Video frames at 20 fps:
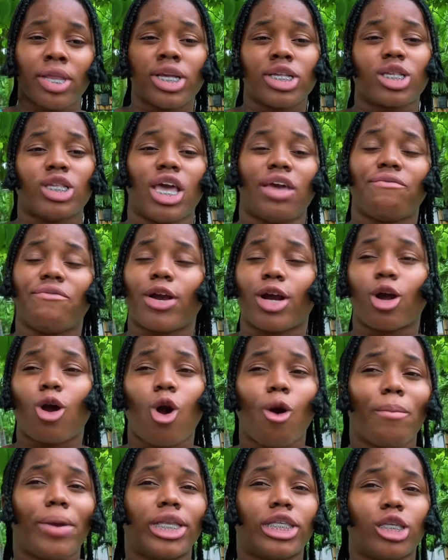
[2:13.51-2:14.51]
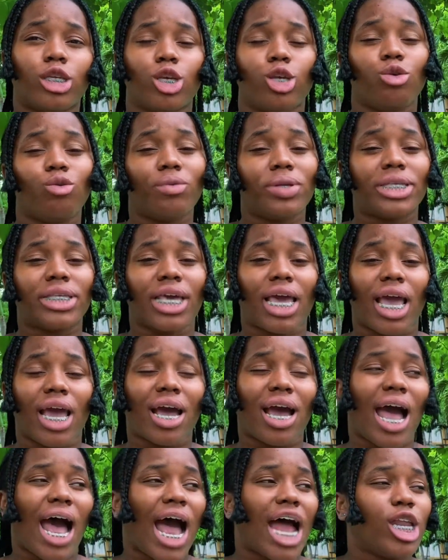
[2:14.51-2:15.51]
So if you're coming to
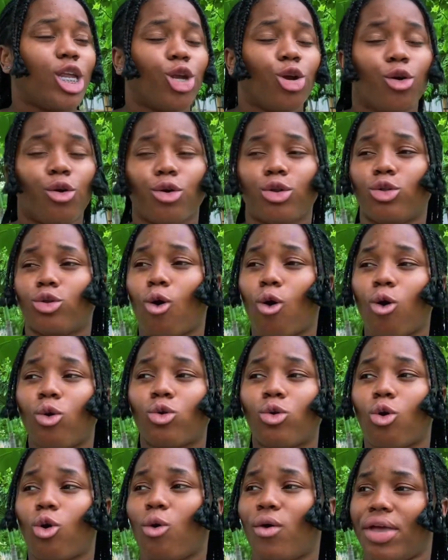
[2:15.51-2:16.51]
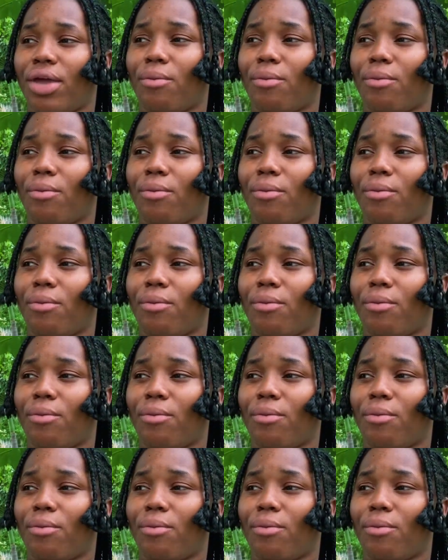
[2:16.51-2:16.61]
Utech and you don't know